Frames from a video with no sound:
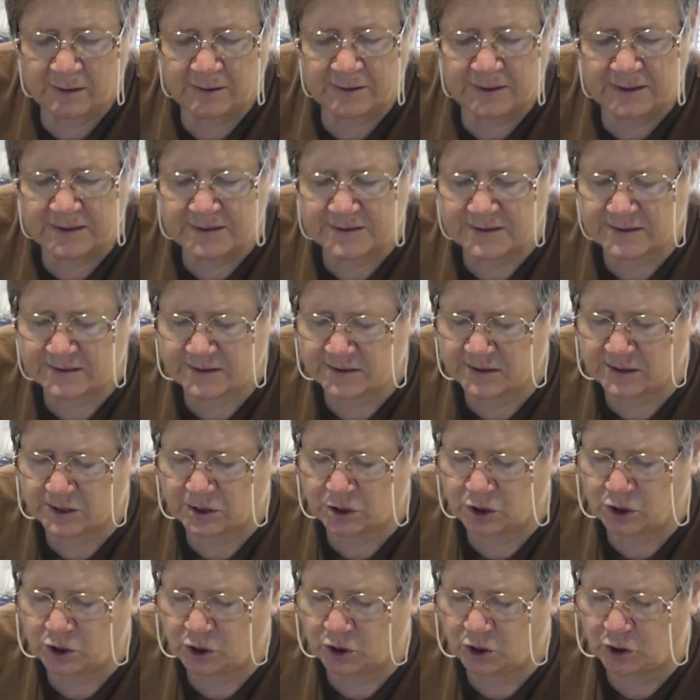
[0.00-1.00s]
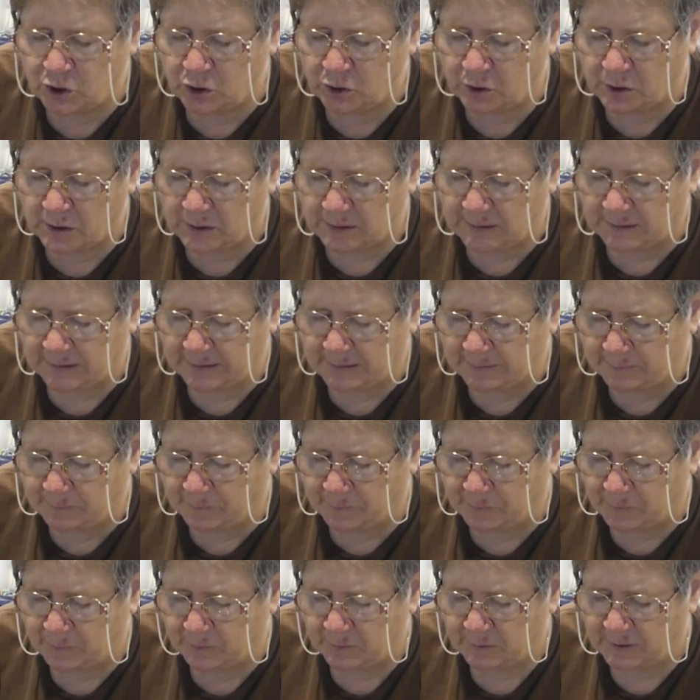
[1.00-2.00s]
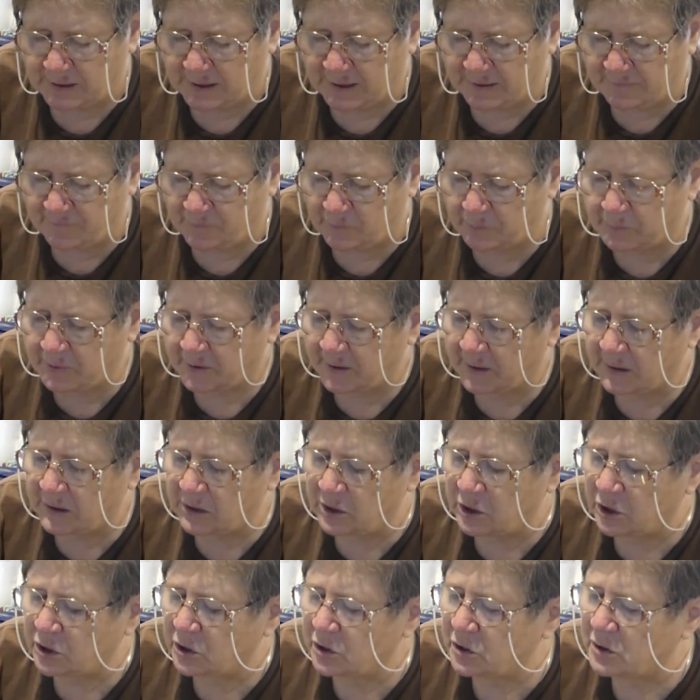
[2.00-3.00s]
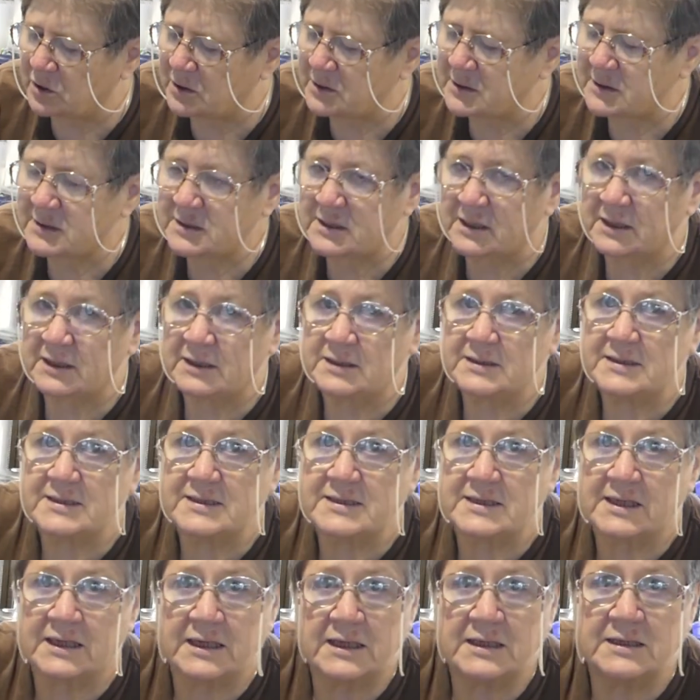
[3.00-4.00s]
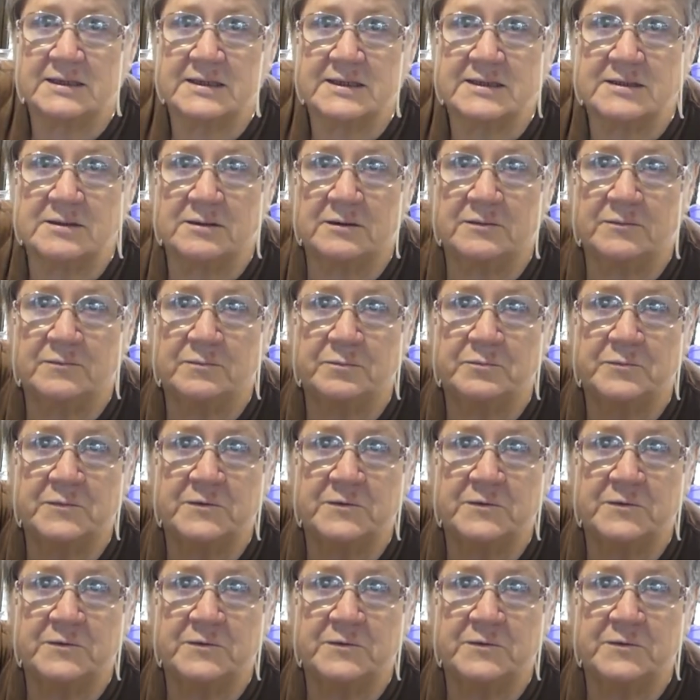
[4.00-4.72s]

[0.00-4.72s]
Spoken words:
This is a new clip, never been used, and see it's a